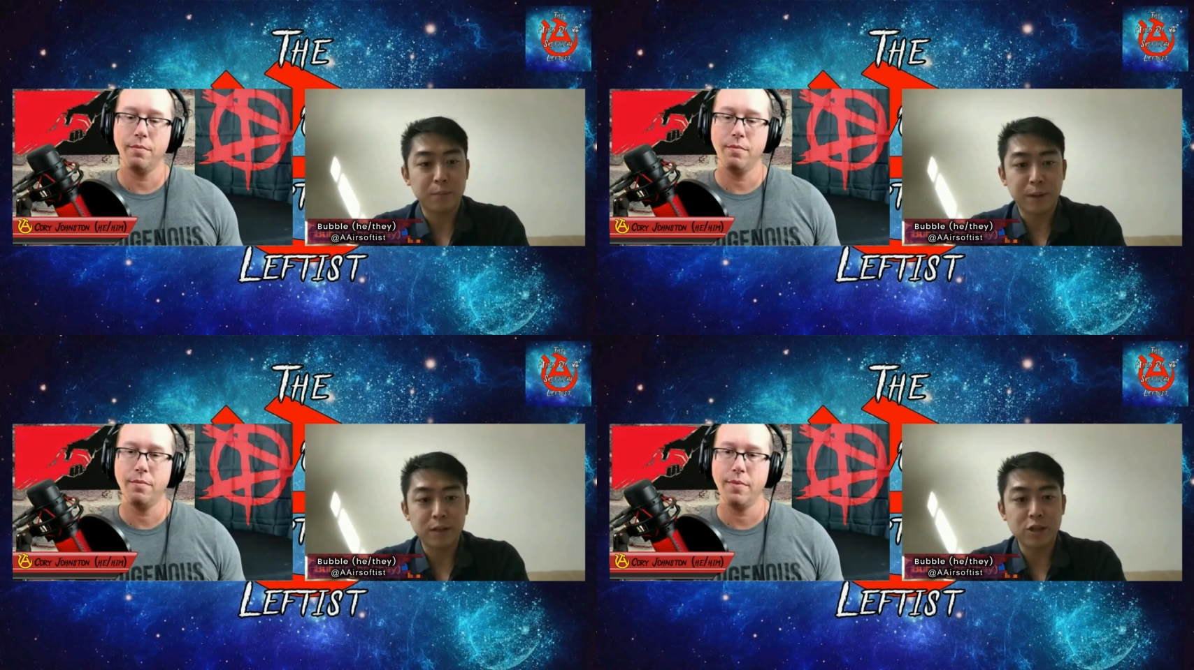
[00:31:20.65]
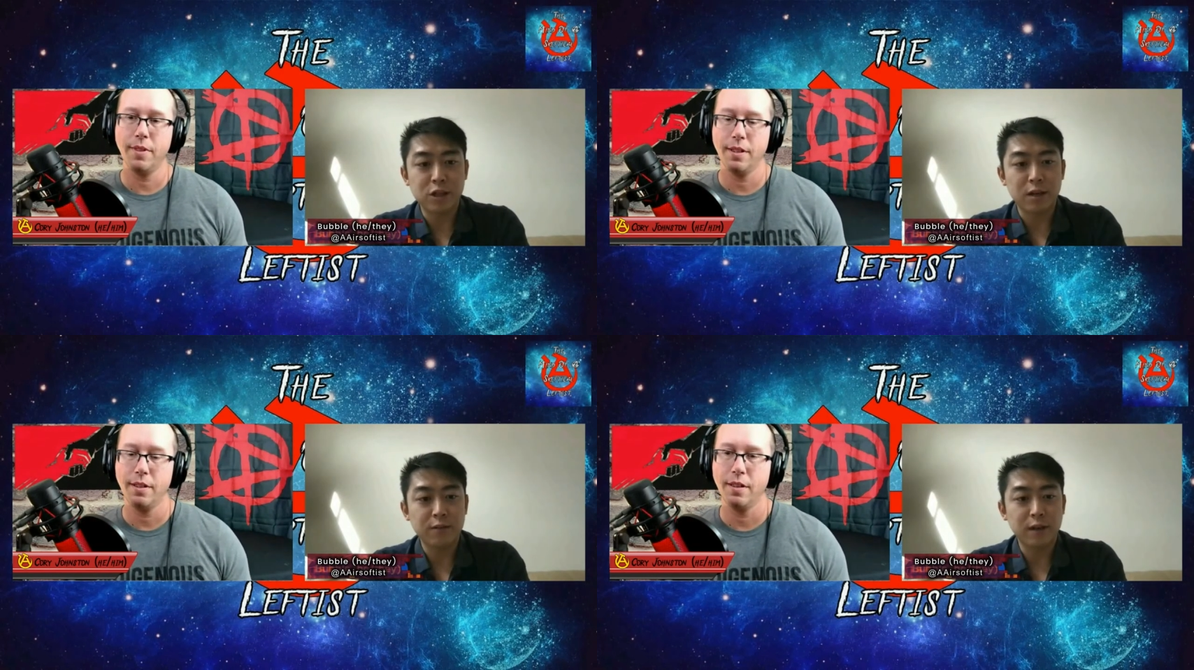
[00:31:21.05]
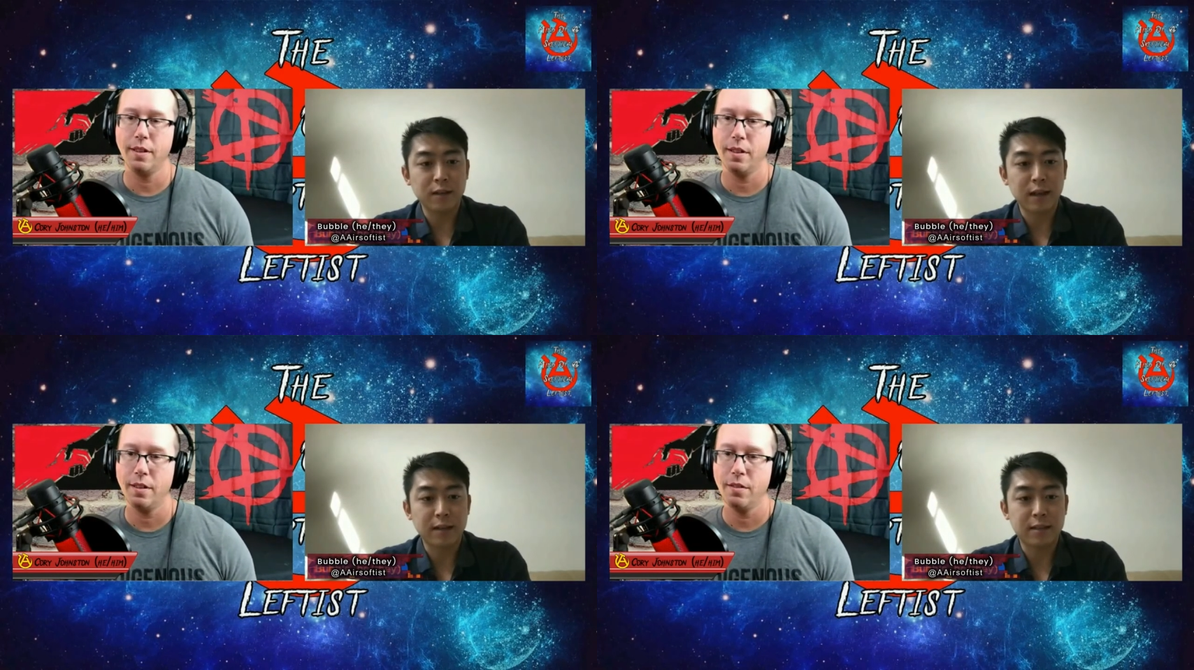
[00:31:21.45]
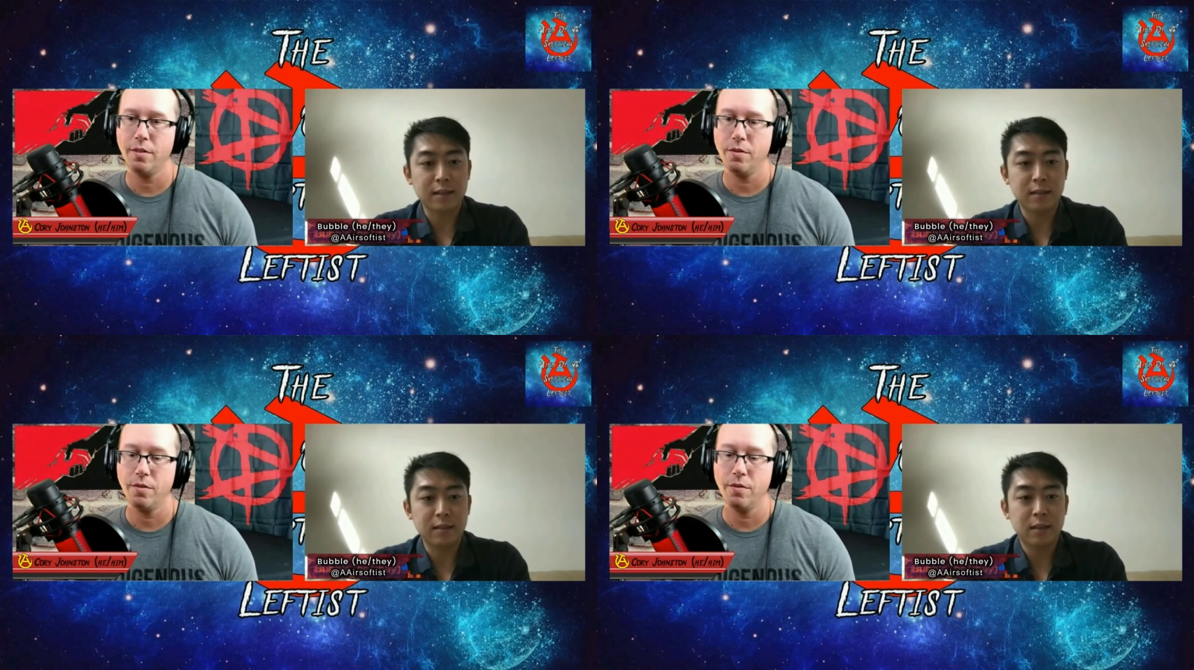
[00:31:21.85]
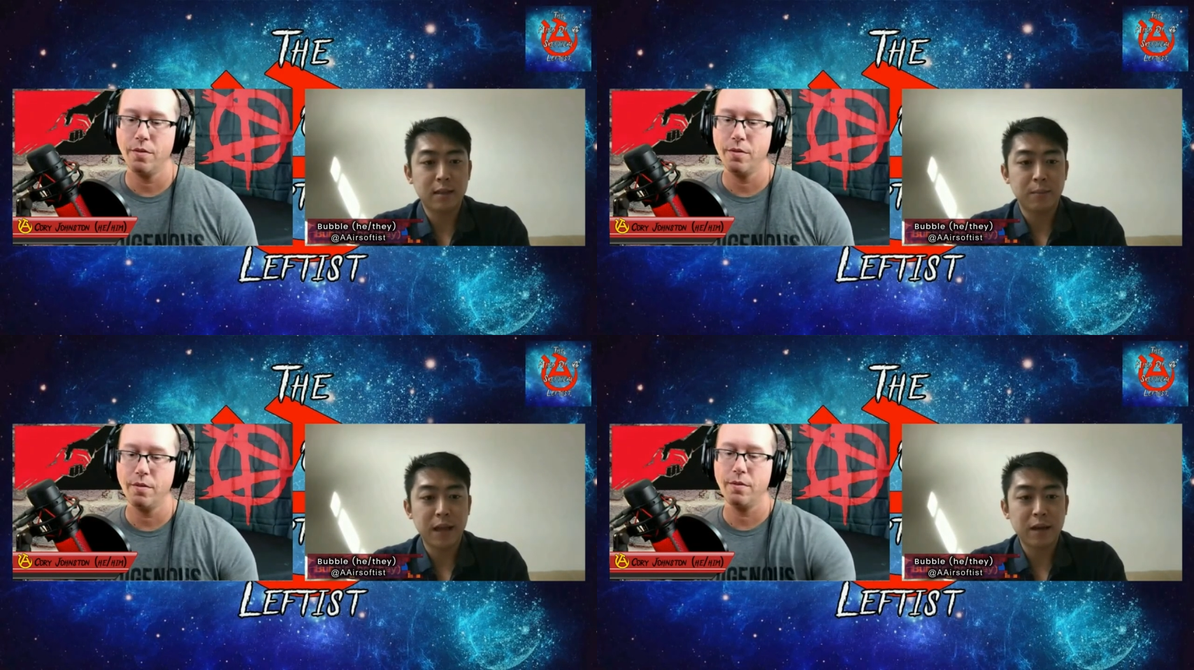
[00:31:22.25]
Speaker 1: you had a bunch of
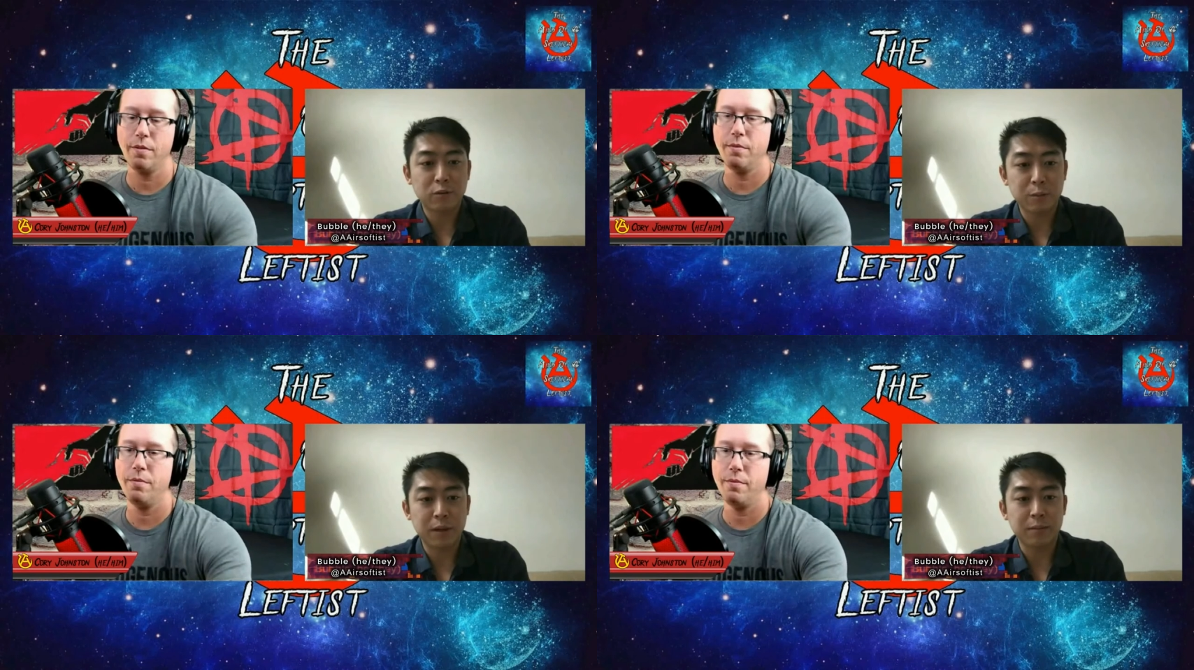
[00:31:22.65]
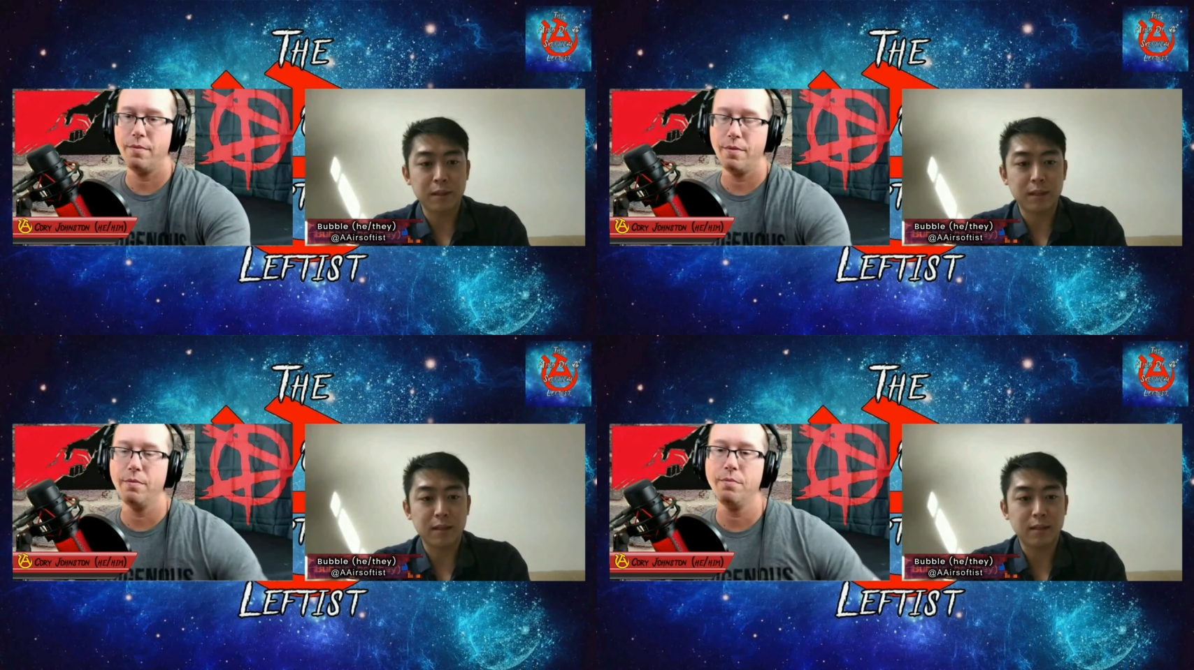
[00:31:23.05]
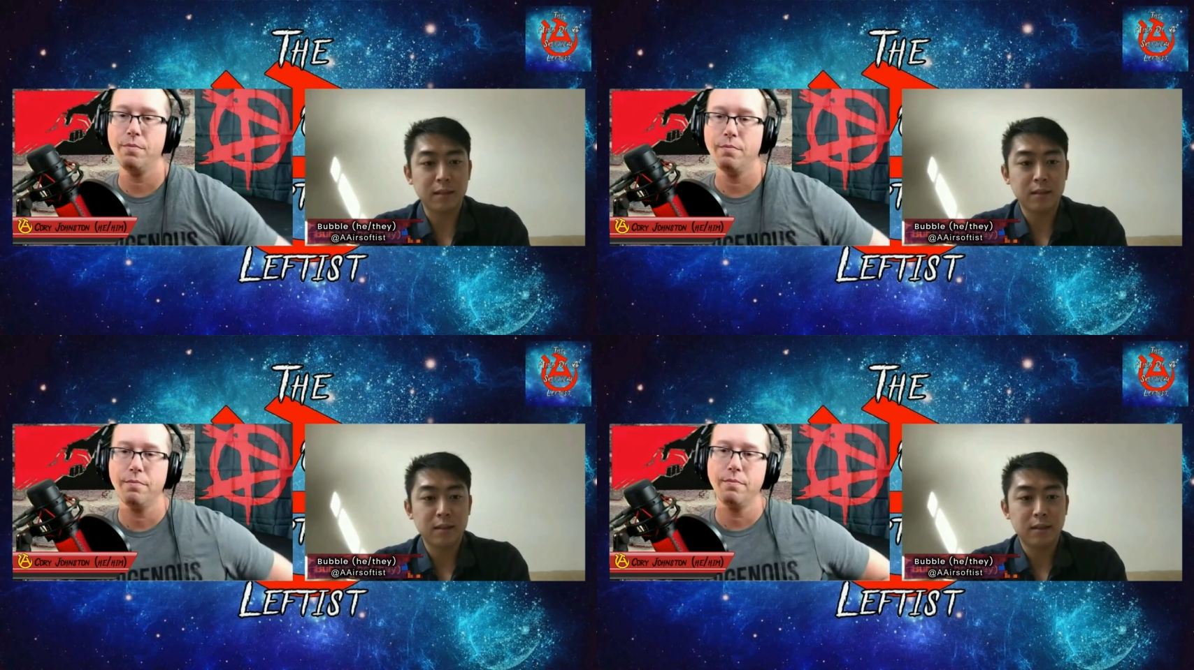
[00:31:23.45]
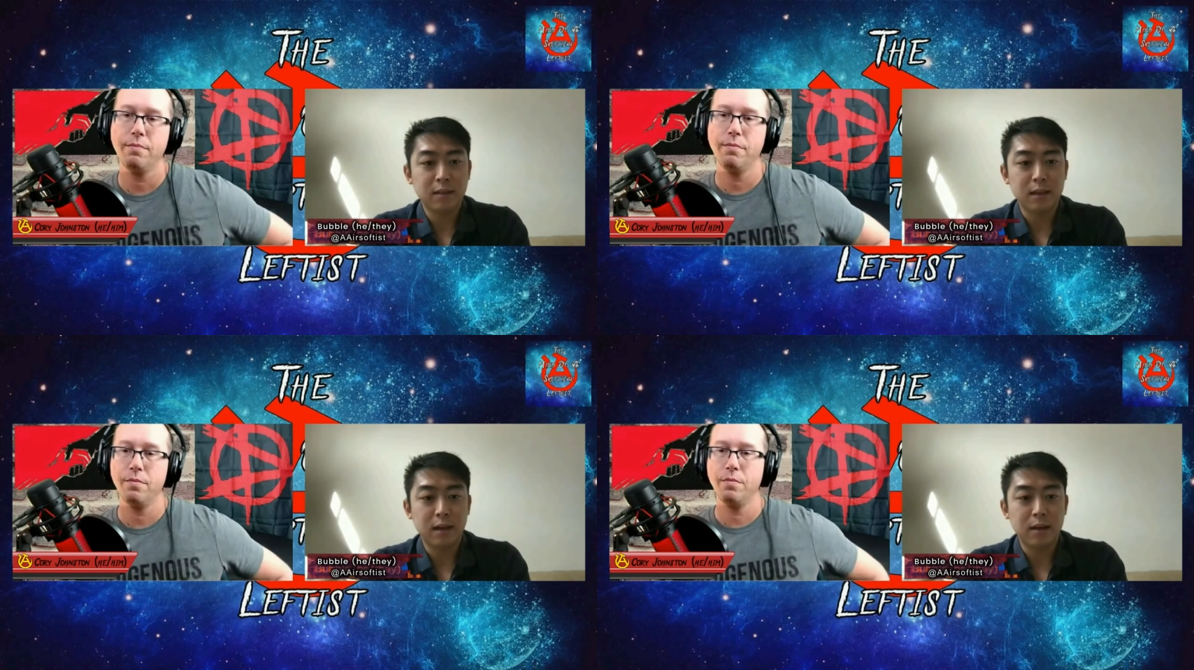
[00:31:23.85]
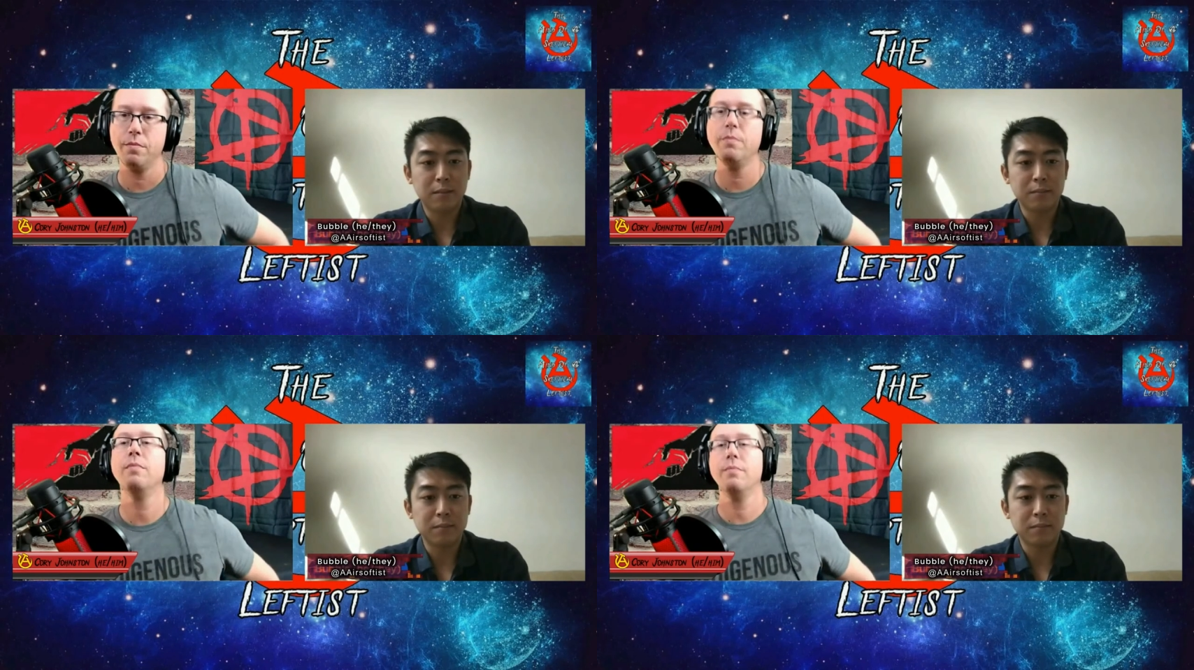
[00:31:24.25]
elected Black Republican
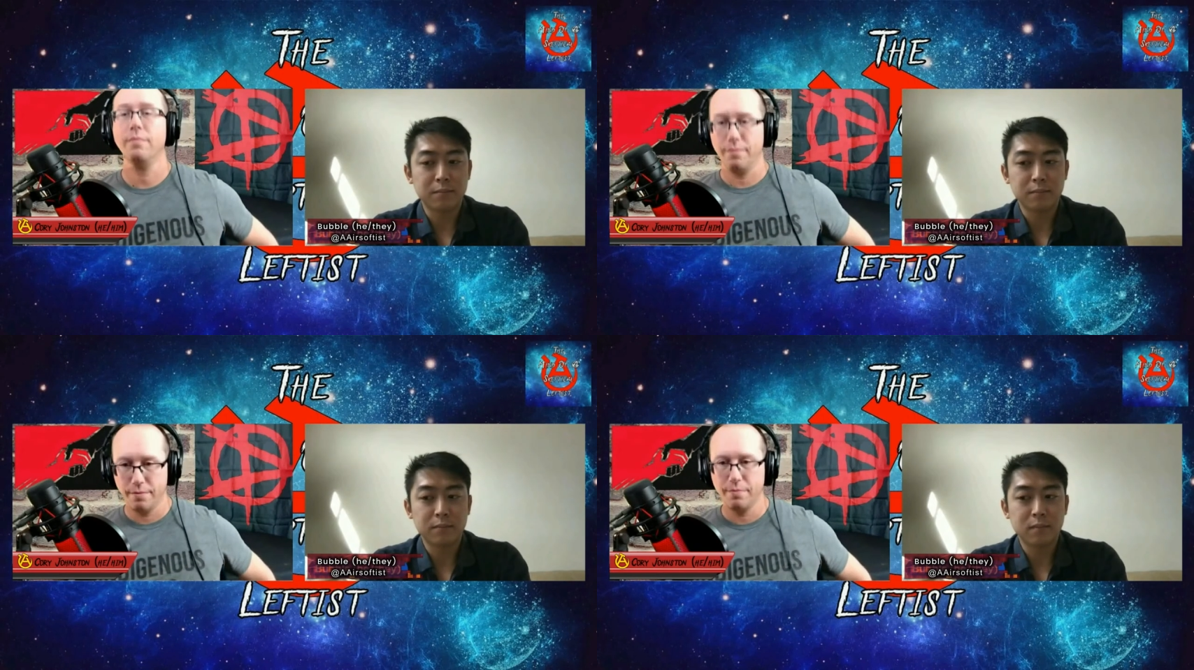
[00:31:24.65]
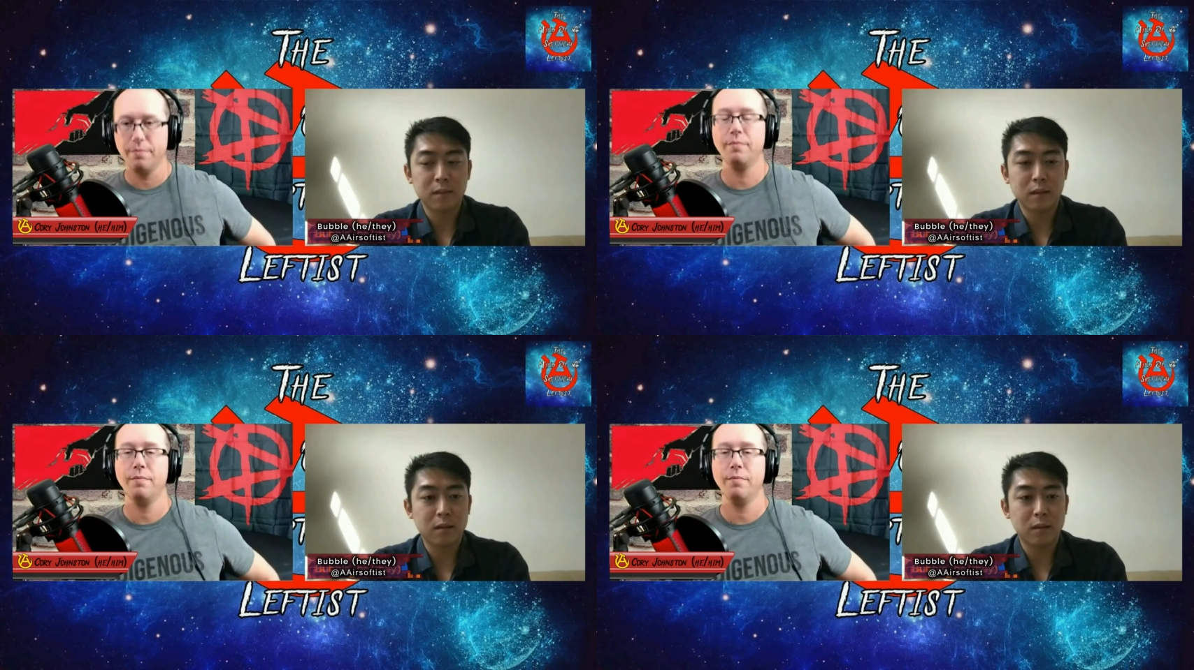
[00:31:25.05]
um,